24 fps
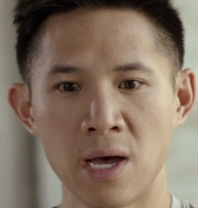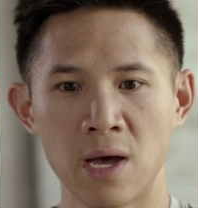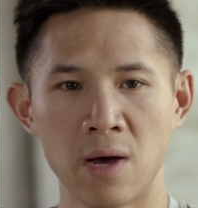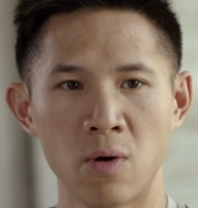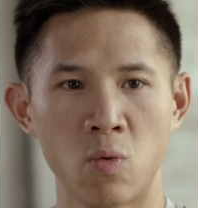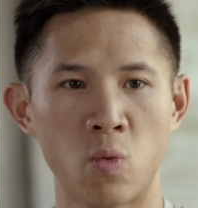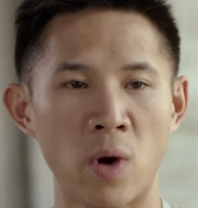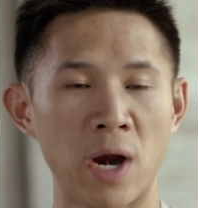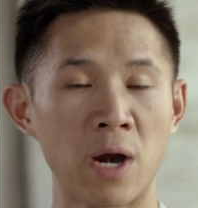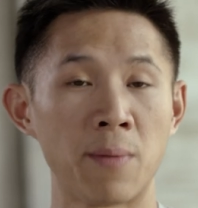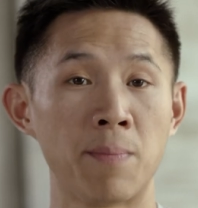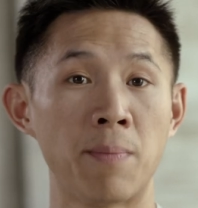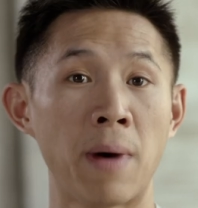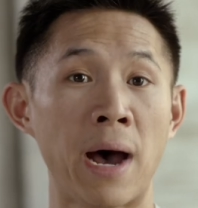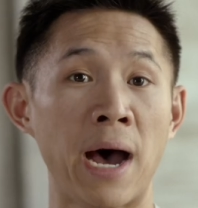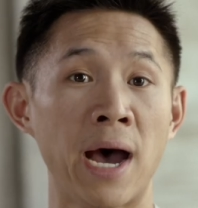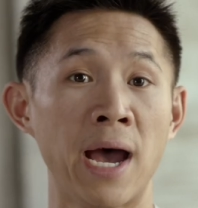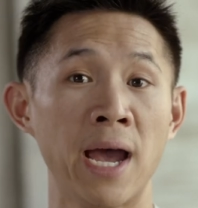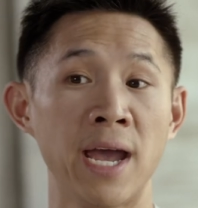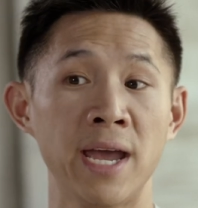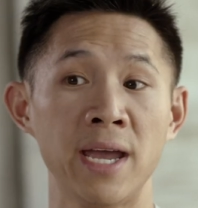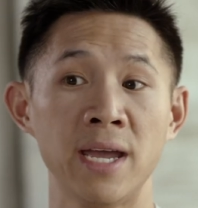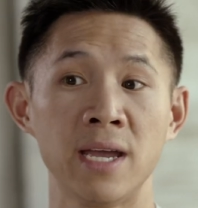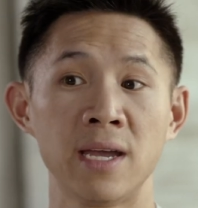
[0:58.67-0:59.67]

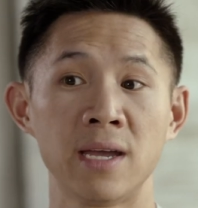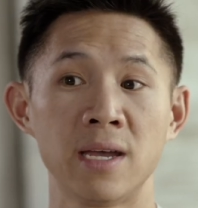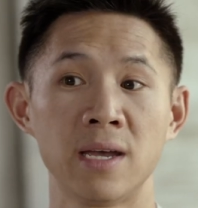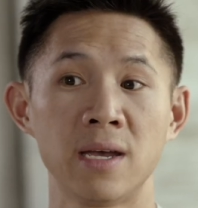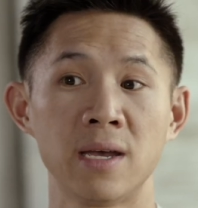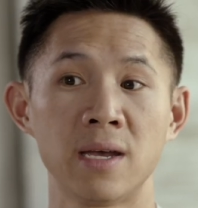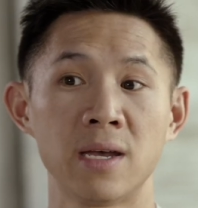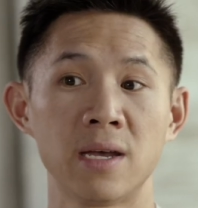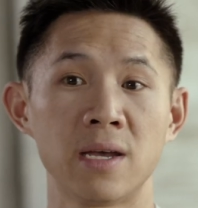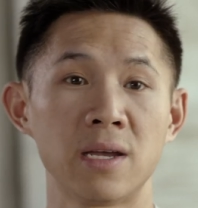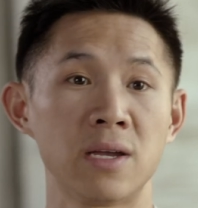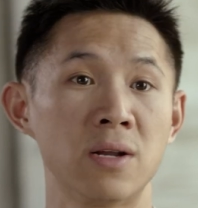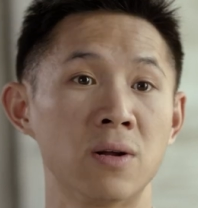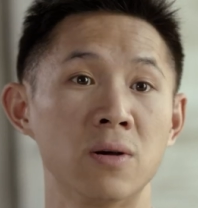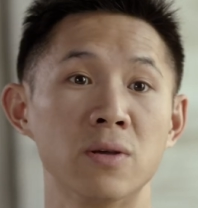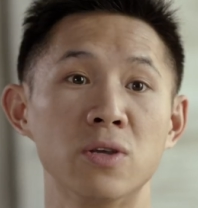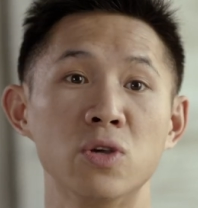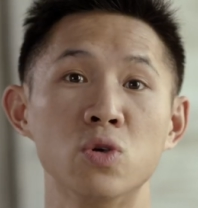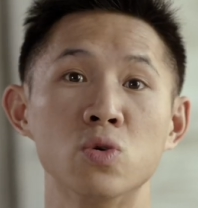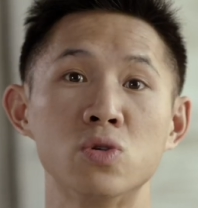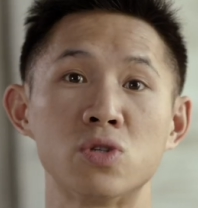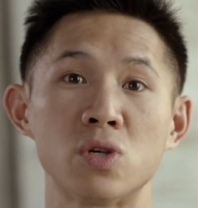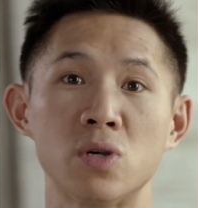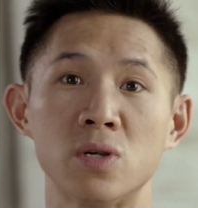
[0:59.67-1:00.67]
whereby
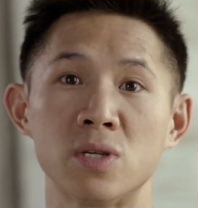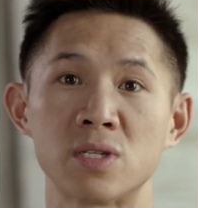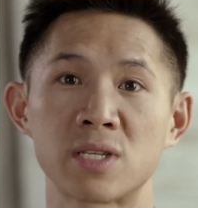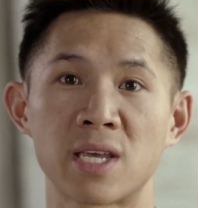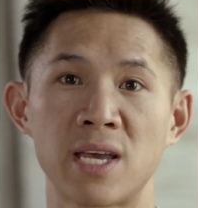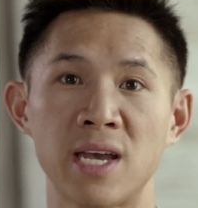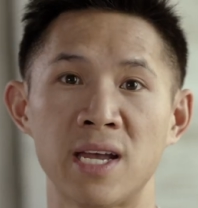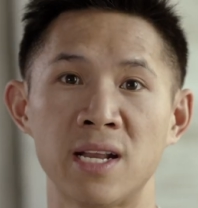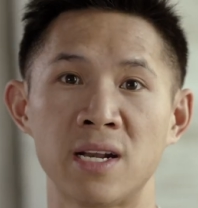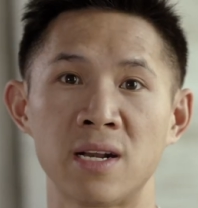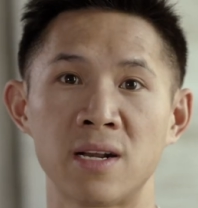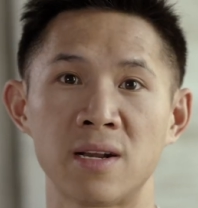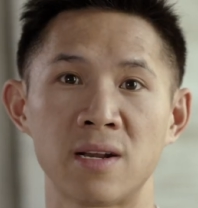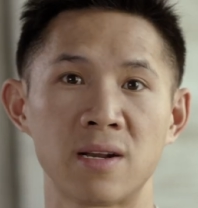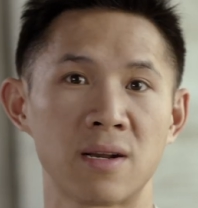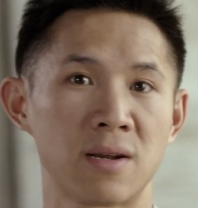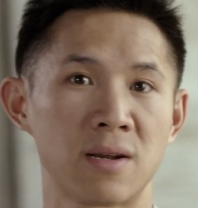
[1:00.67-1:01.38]
users can